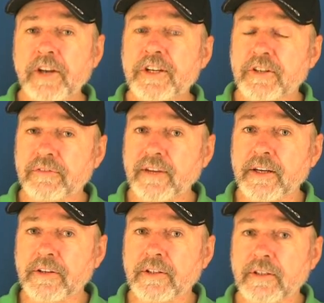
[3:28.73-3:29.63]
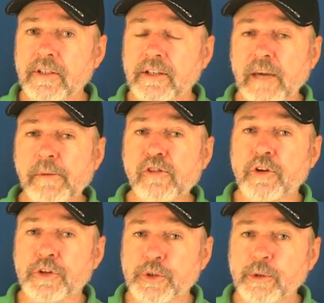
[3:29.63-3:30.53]
tragic event, keeping
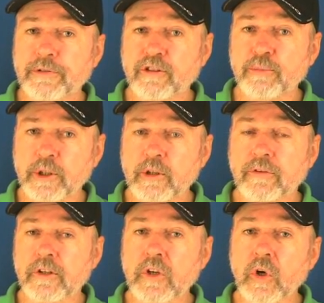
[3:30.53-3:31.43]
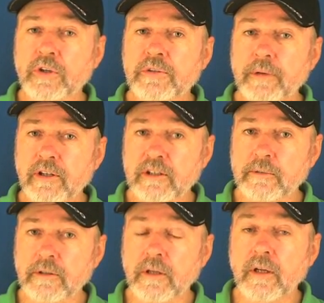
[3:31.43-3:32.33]
the truth from you for as long as
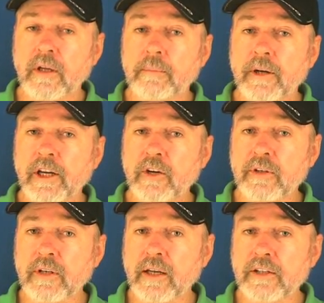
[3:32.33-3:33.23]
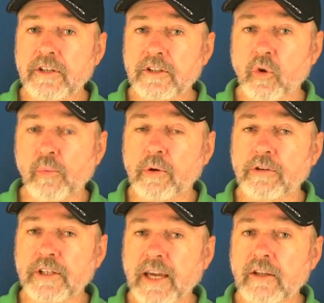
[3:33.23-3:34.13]
possible. But here at last is all
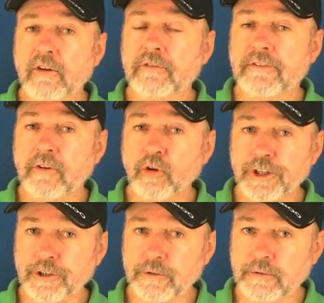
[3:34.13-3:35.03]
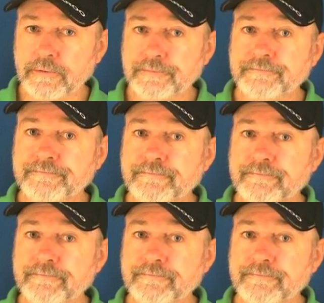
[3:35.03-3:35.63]
brought together for you.